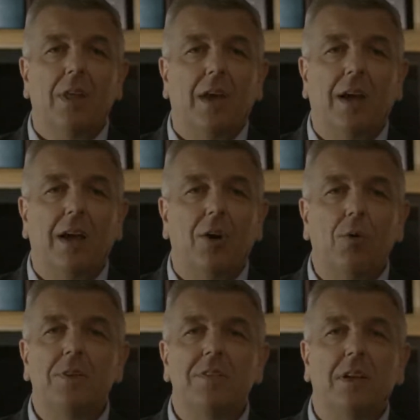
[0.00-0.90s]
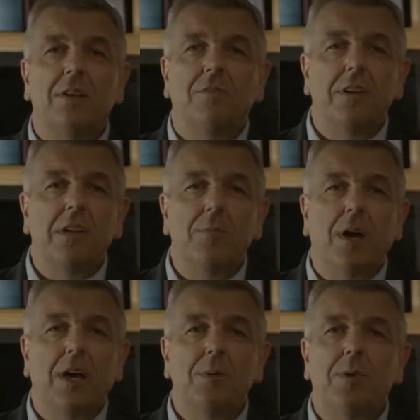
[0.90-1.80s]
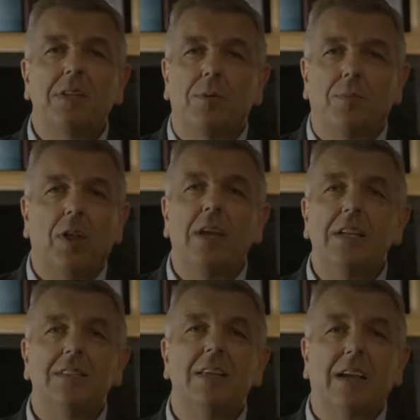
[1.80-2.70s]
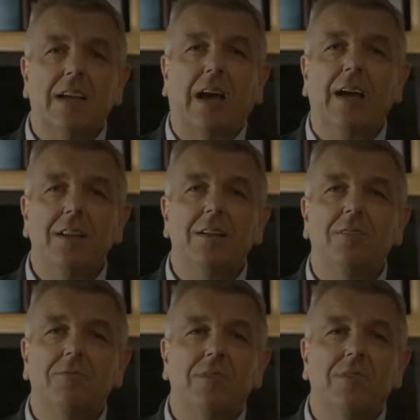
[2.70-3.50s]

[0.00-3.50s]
I hope this doesn't offend anybody, but it's a place that kind of